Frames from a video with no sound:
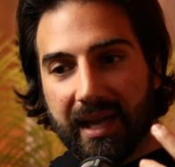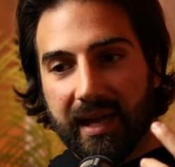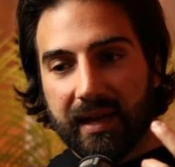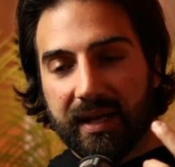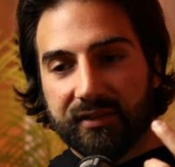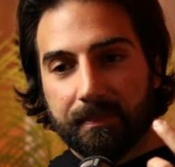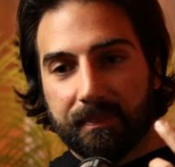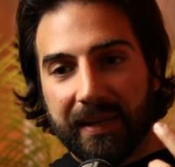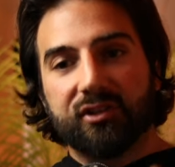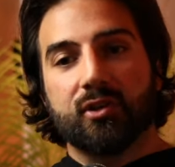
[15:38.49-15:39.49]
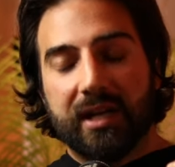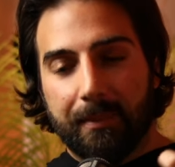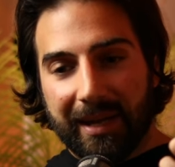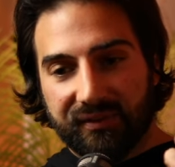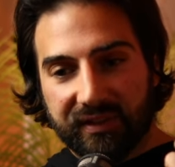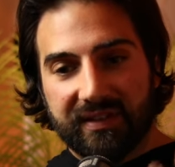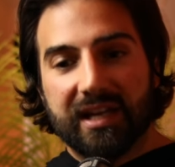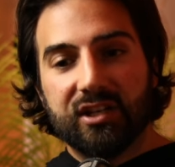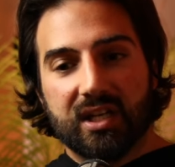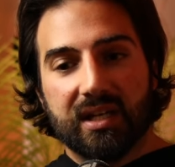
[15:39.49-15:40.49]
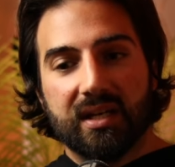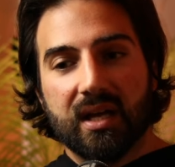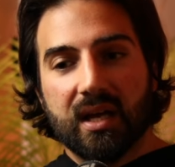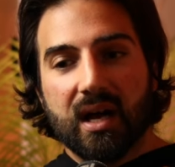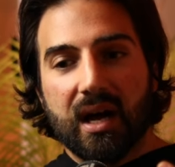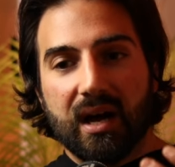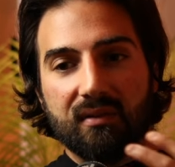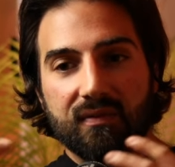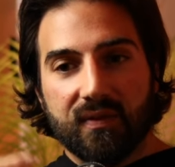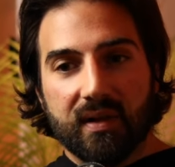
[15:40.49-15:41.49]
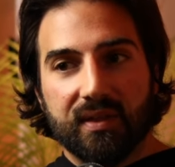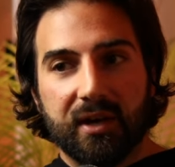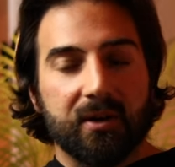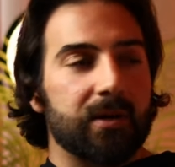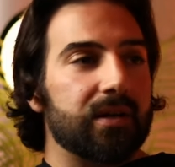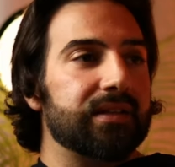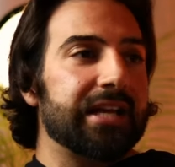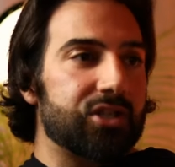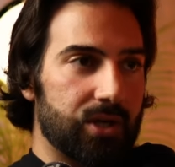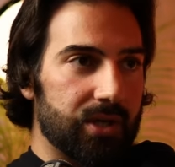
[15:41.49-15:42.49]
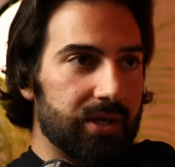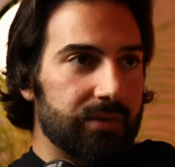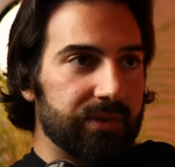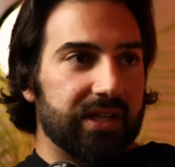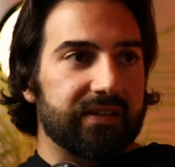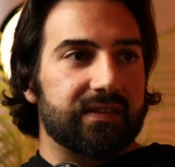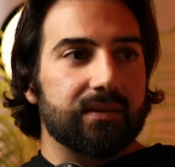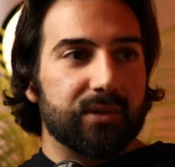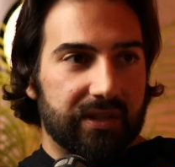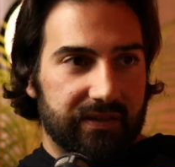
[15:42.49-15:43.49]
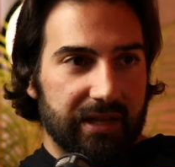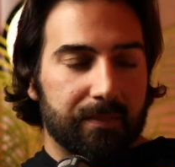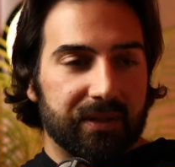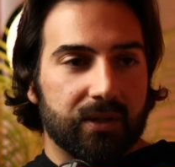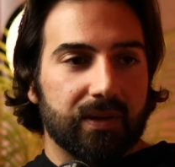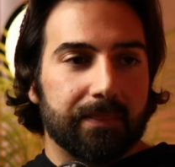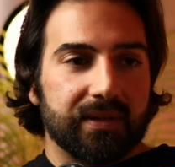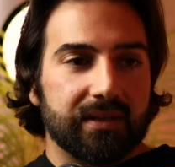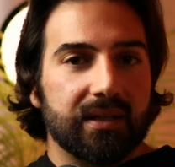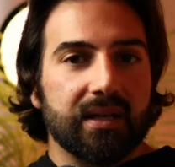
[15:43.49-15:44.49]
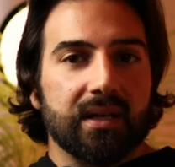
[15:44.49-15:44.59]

as a picture and a manifestation of their nature, which has, which has now been corrupted.